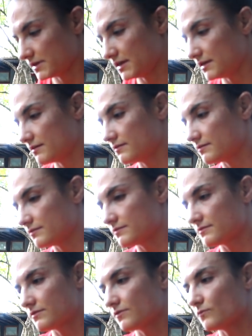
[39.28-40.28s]
in
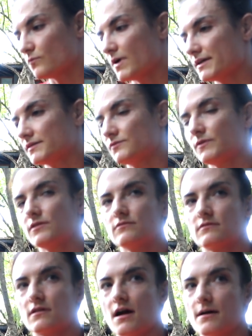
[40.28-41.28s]
the West, we learn
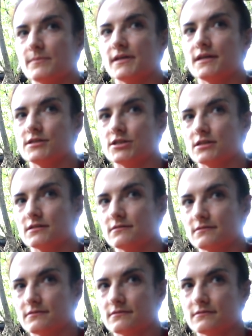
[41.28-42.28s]

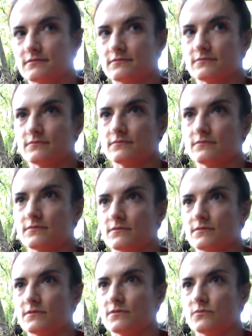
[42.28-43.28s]
combinations,
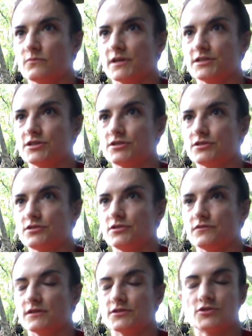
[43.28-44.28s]
which
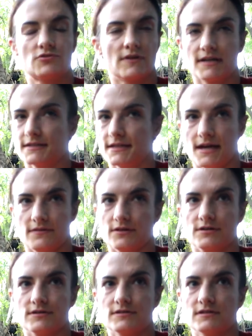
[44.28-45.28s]
you can string
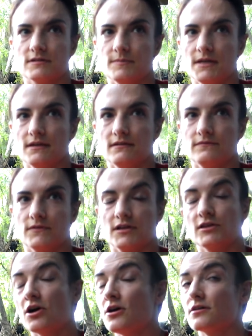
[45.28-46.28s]
together to be very
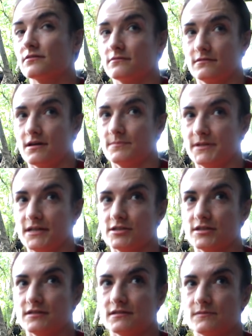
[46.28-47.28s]
long
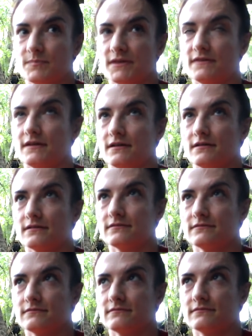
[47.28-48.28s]
combinations, but they're
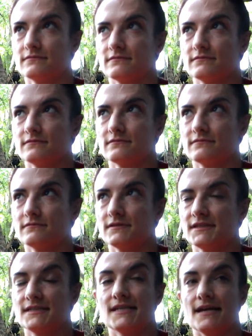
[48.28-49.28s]

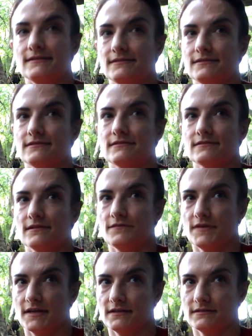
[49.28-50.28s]
sets of
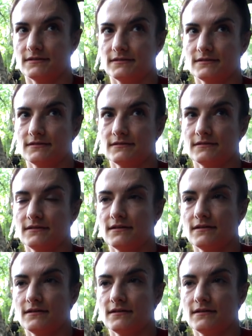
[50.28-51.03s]
things. Mm.